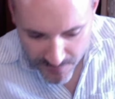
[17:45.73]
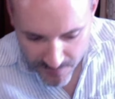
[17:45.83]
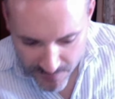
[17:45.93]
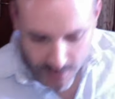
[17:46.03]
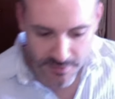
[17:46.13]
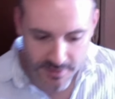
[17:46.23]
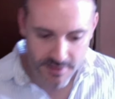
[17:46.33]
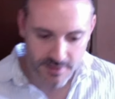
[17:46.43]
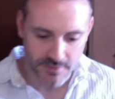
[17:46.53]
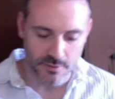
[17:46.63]
Poland. I don't
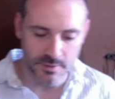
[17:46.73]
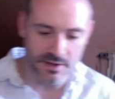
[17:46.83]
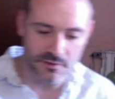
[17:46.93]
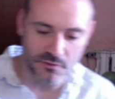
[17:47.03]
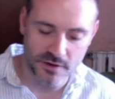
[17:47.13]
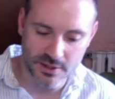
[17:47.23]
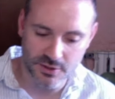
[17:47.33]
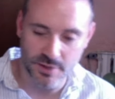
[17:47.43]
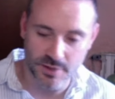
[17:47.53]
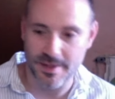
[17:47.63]
care. For me,
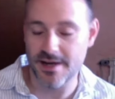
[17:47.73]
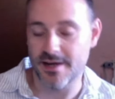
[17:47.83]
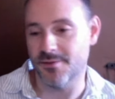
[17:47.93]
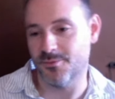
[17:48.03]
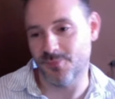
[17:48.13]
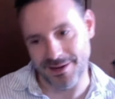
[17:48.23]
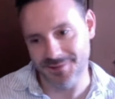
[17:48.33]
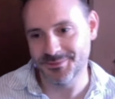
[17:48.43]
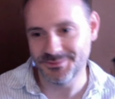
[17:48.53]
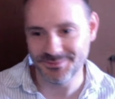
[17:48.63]
French Japan,
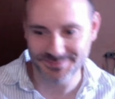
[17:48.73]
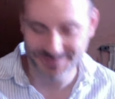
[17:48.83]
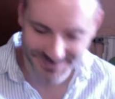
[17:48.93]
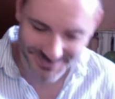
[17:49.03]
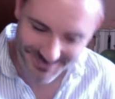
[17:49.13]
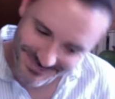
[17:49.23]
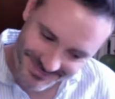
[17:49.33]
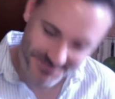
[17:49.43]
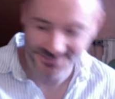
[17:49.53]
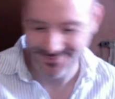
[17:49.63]
bah,
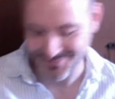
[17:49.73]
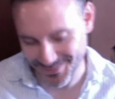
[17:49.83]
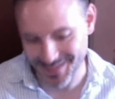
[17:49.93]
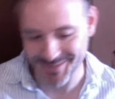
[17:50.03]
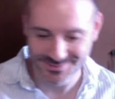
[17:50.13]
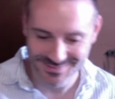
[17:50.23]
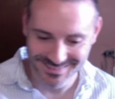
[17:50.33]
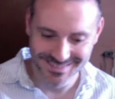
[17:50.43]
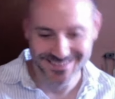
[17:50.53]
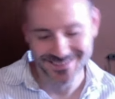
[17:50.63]
but
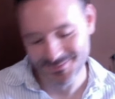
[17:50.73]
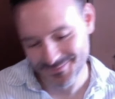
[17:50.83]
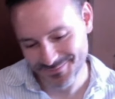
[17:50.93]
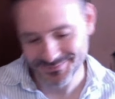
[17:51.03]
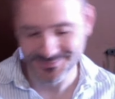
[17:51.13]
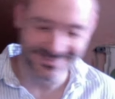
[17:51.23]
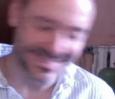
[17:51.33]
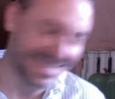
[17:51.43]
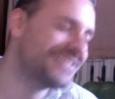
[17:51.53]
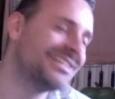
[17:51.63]

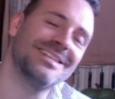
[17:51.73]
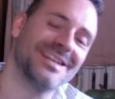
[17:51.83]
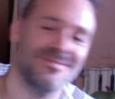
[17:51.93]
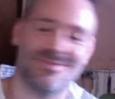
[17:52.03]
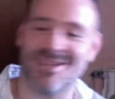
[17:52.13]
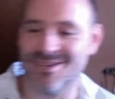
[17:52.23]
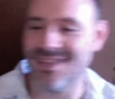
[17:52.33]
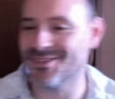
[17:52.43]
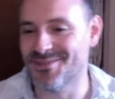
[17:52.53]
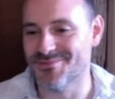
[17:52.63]
it's the same.
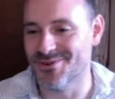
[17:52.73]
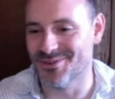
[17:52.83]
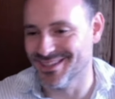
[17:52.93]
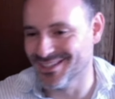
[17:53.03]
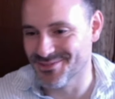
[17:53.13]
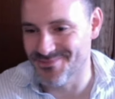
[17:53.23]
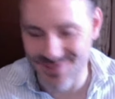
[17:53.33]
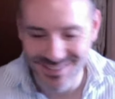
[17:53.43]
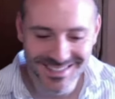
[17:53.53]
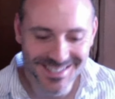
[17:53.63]
Without Thibaut, without Thibaut.
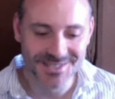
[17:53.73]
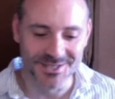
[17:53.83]
So,